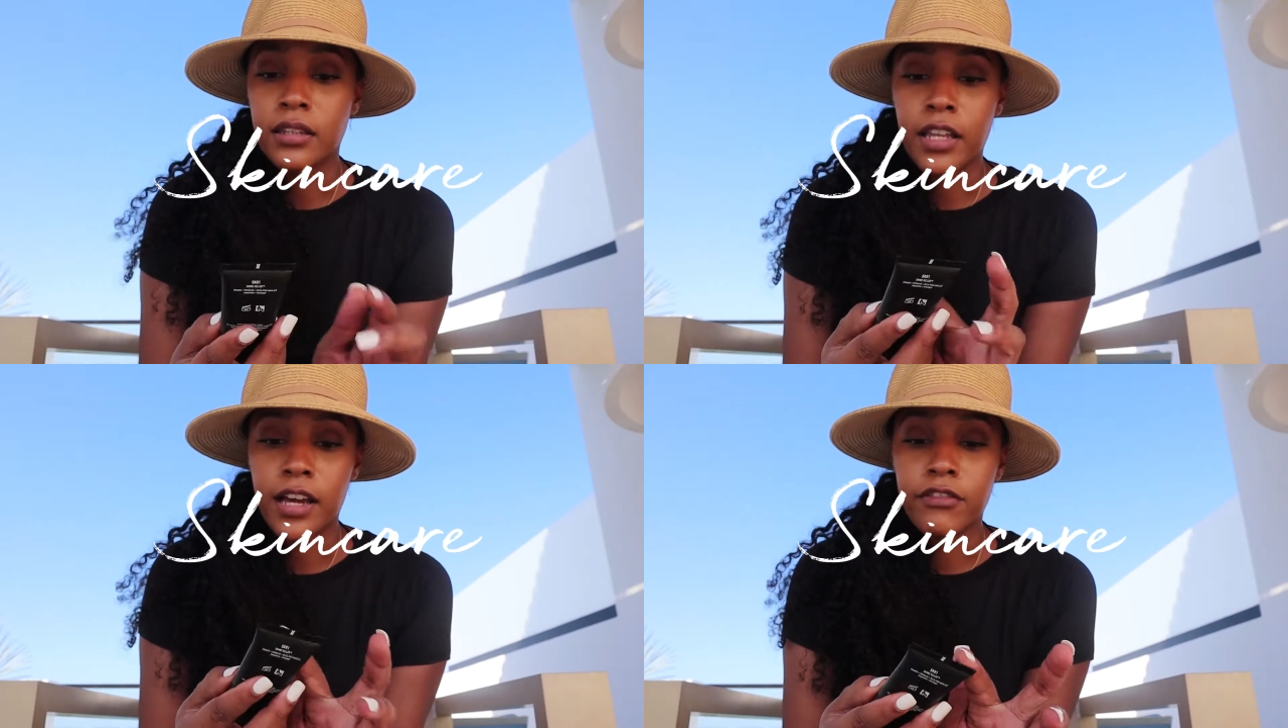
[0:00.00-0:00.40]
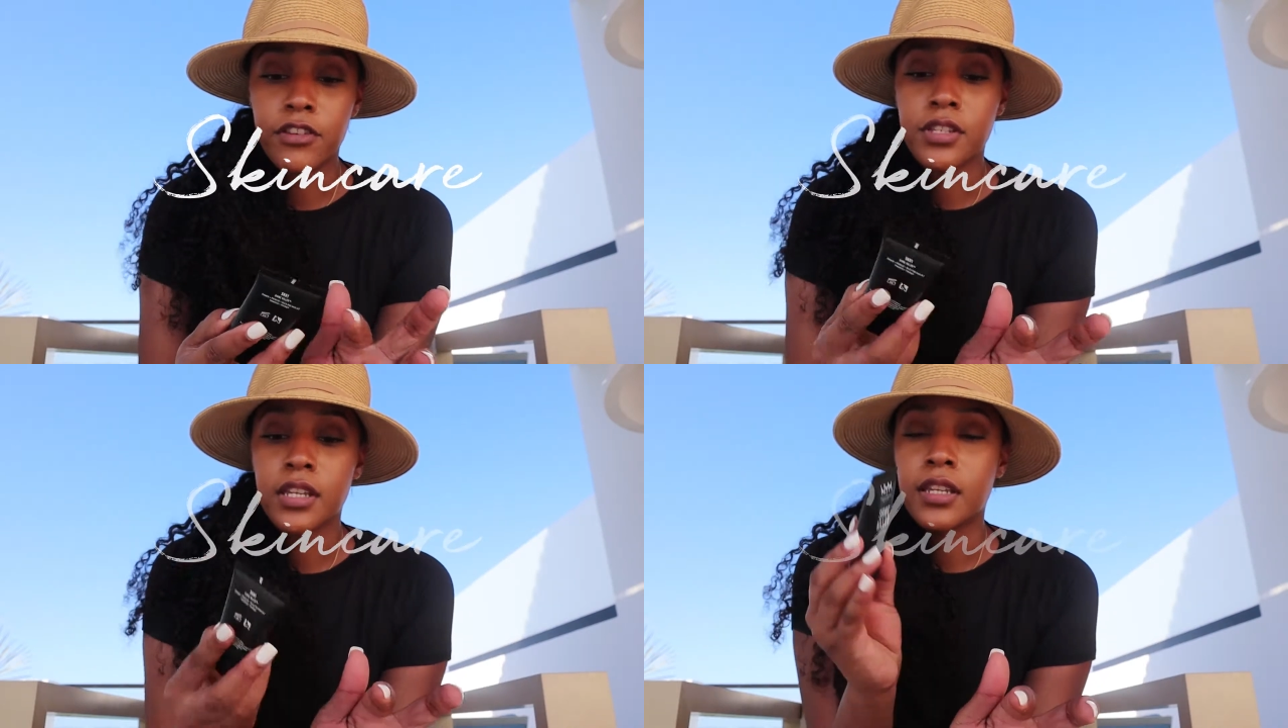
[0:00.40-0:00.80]
love
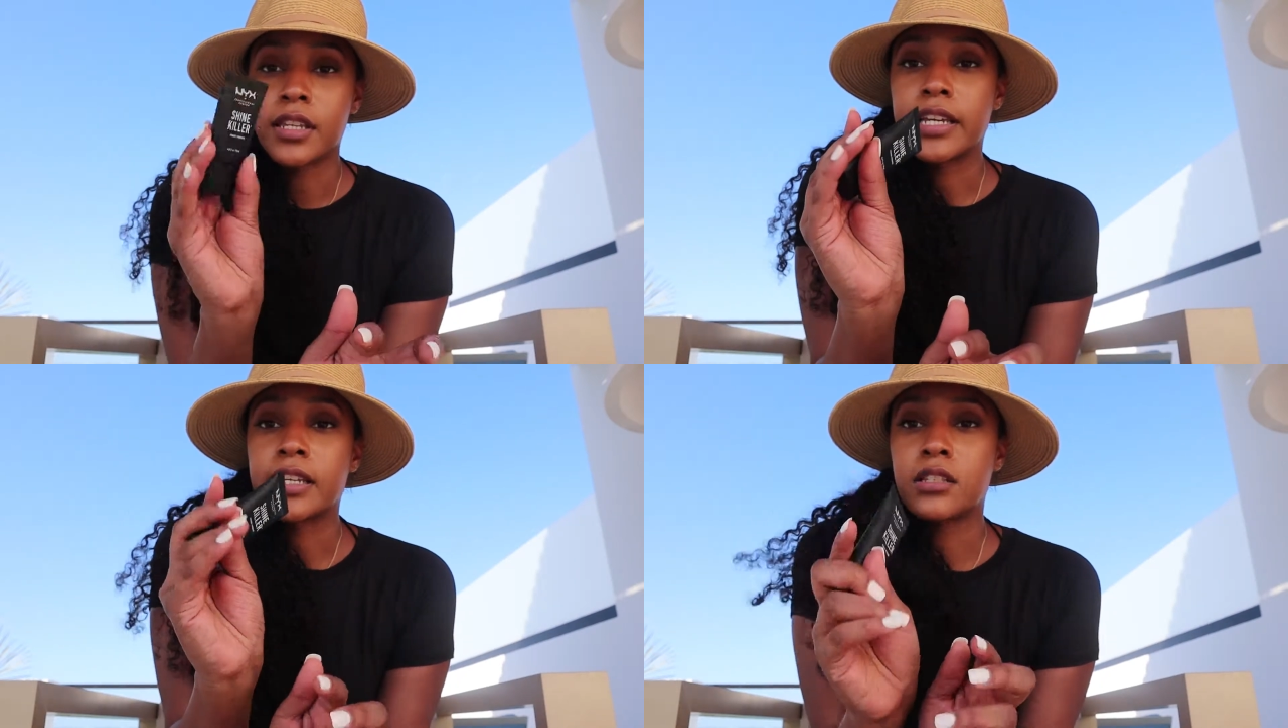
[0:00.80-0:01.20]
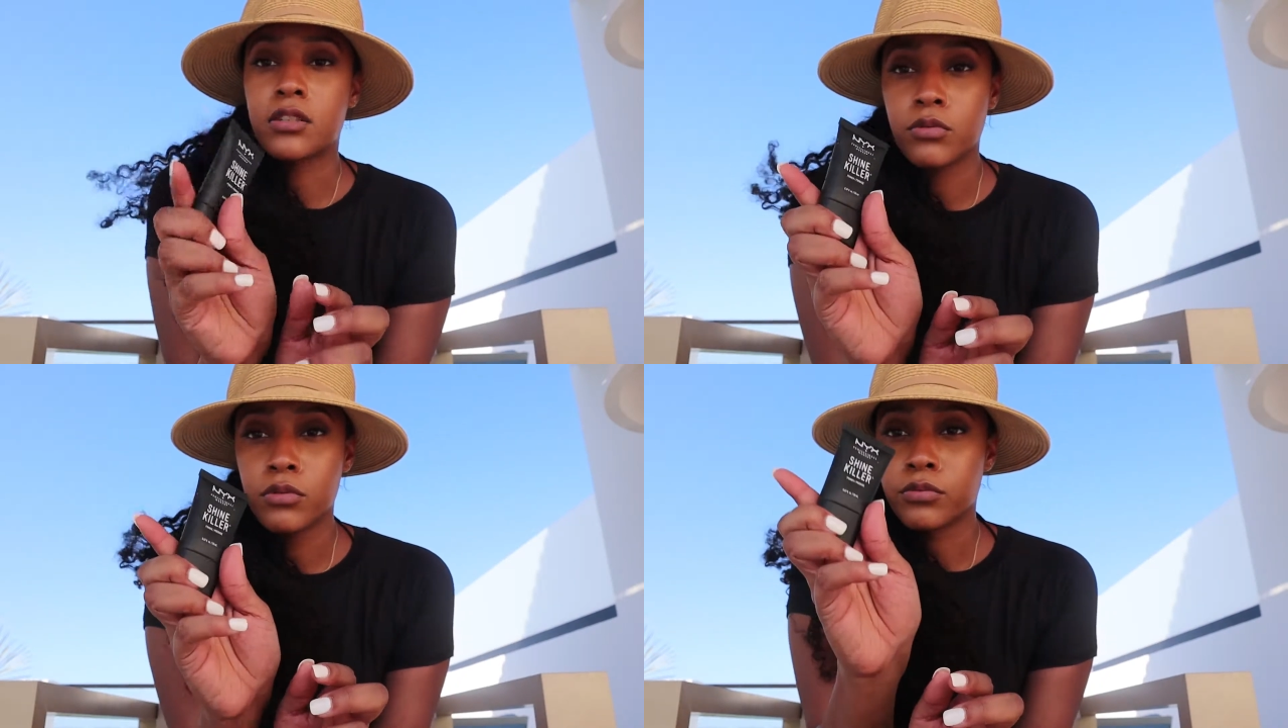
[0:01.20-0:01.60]
using the
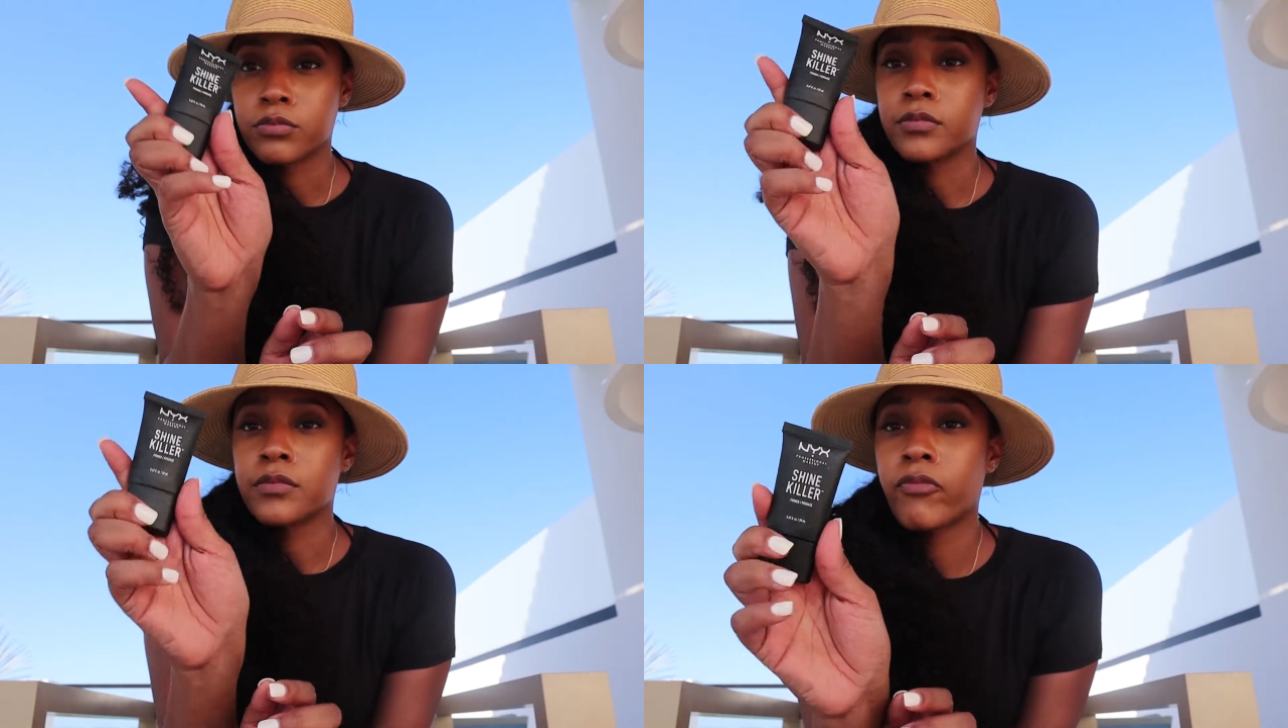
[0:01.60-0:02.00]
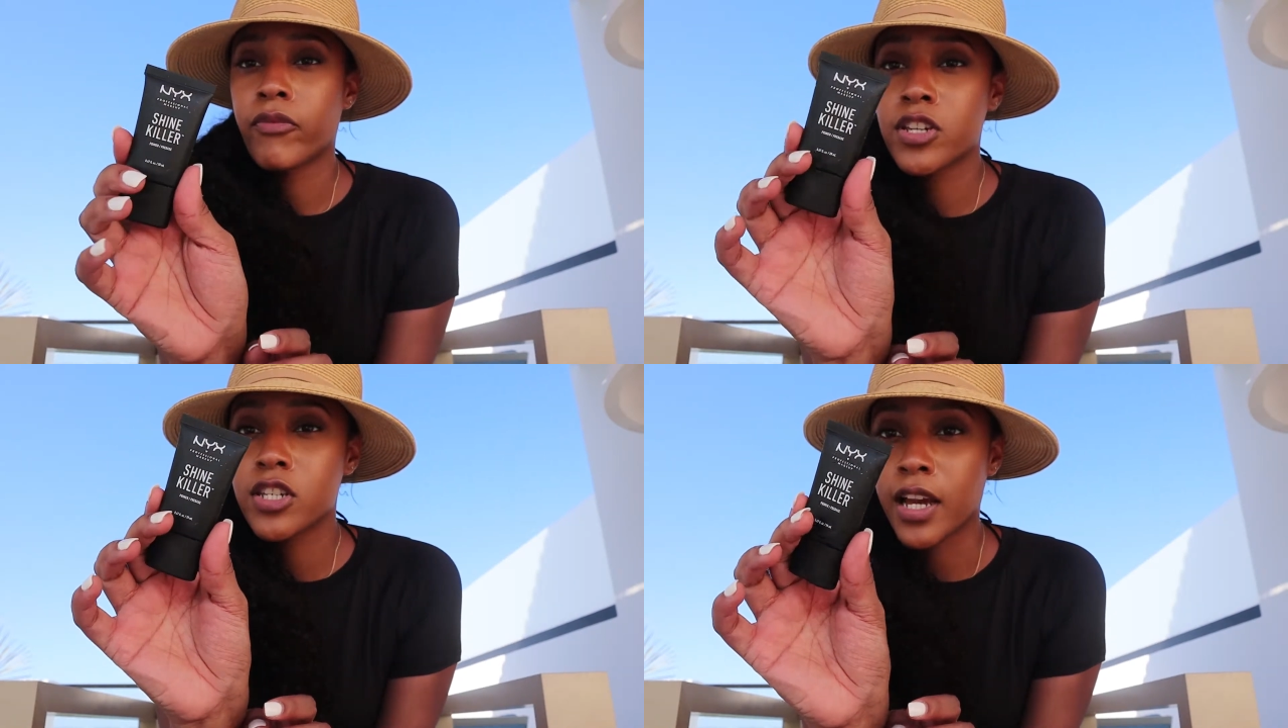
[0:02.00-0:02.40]
NYX
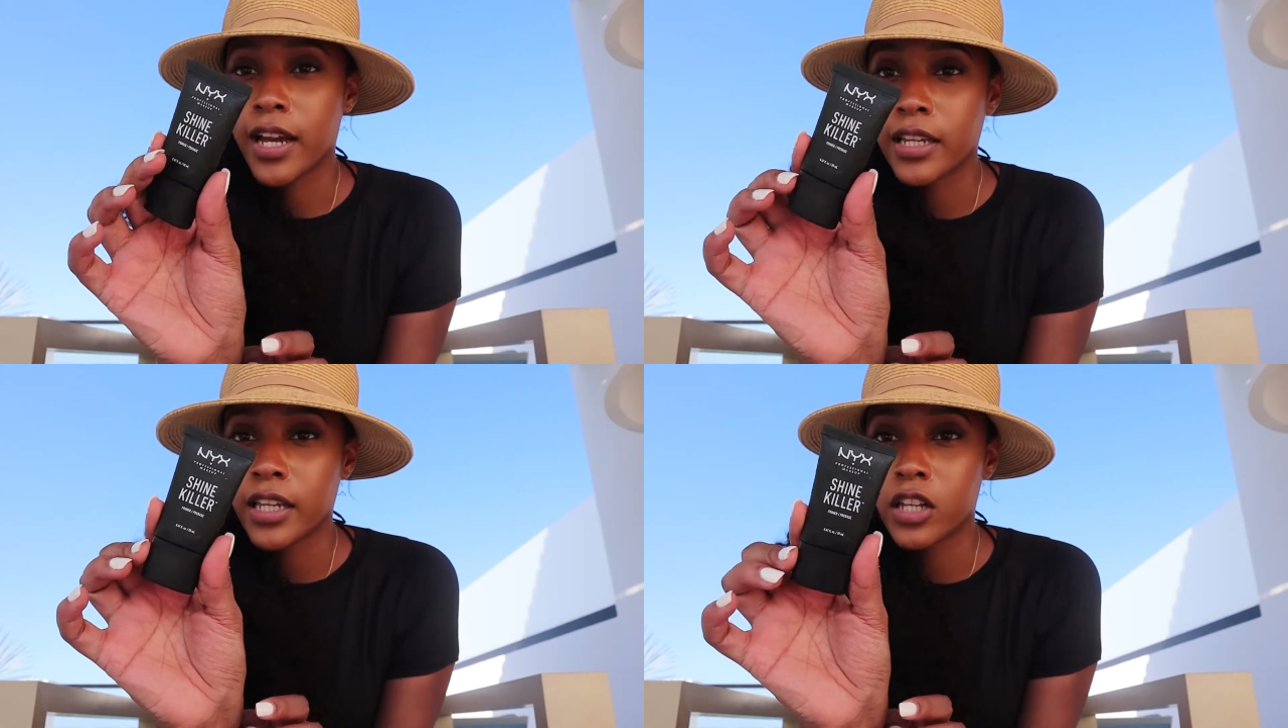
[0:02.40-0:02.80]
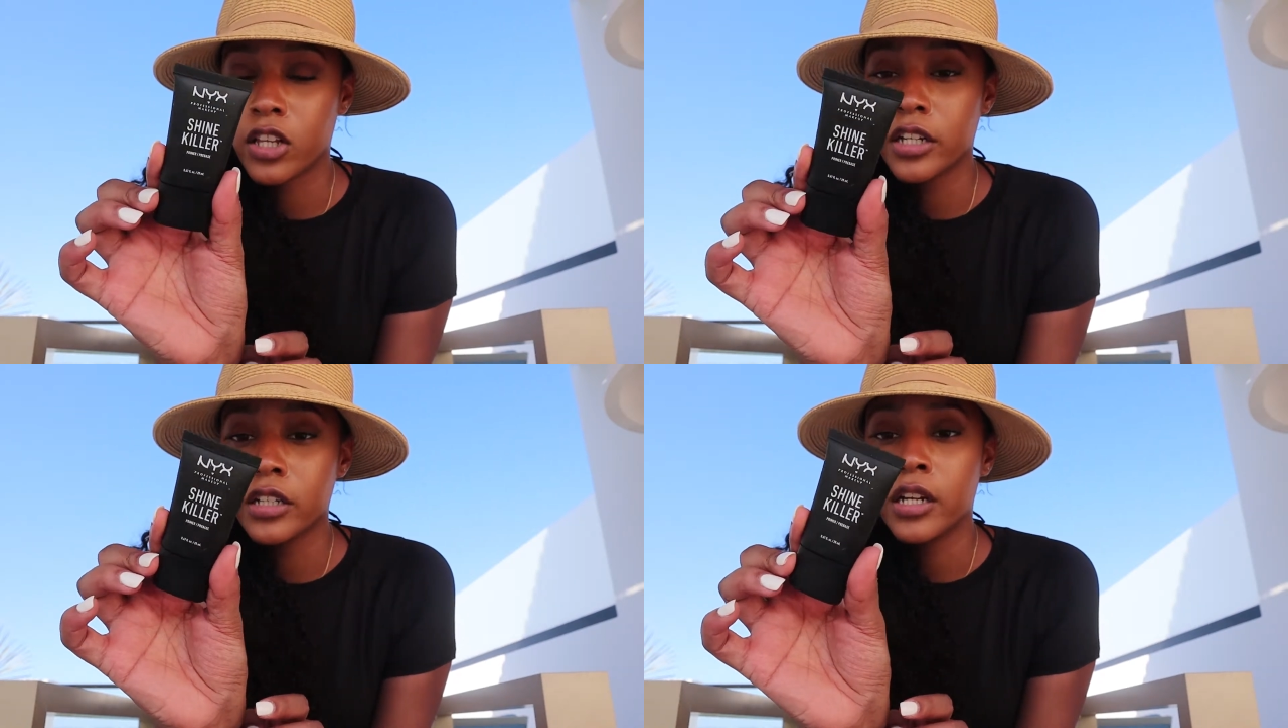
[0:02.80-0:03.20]
Shine
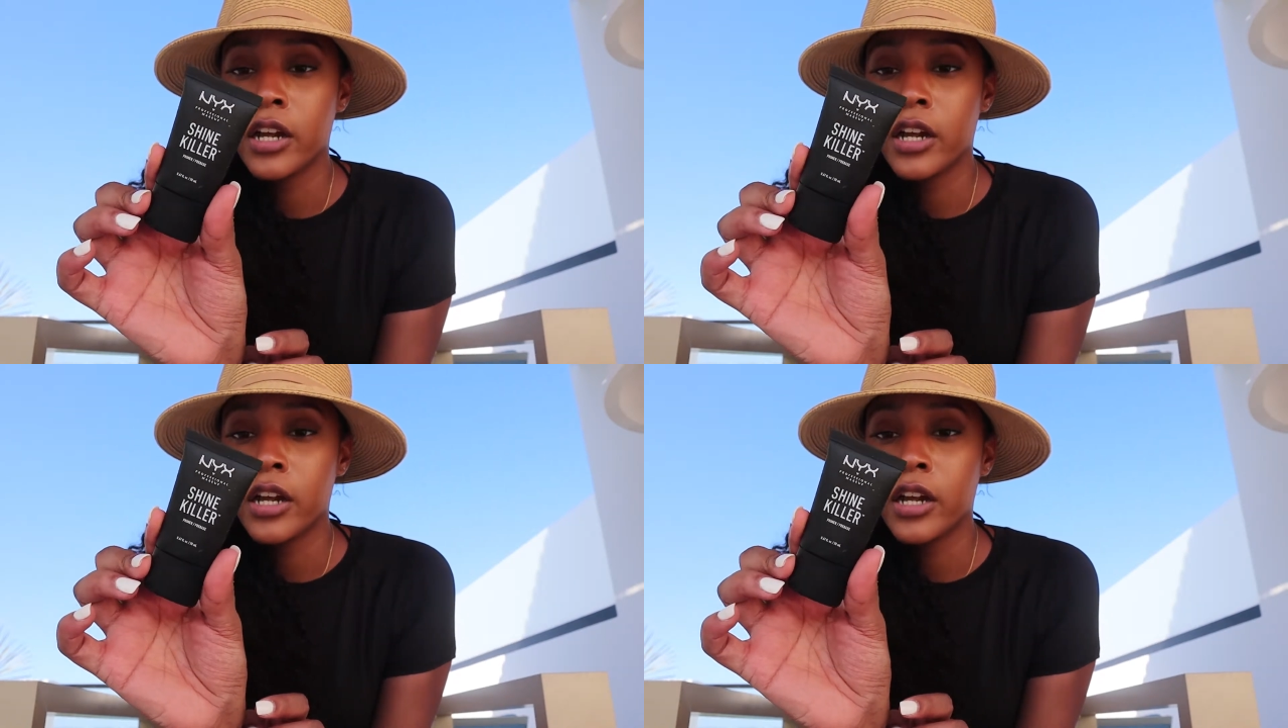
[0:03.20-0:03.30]
Killer.